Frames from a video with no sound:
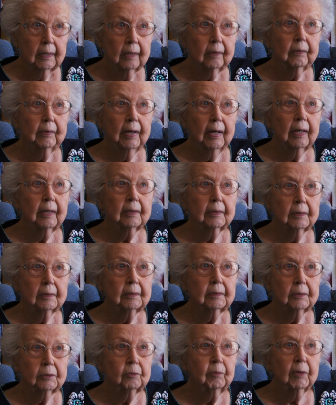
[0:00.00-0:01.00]
we had
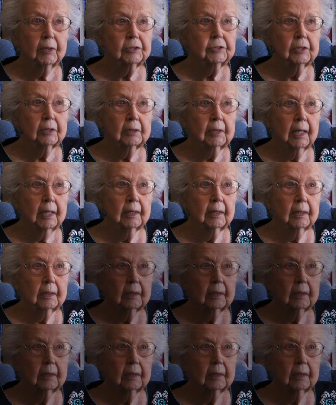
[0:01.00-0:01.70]
too much of that.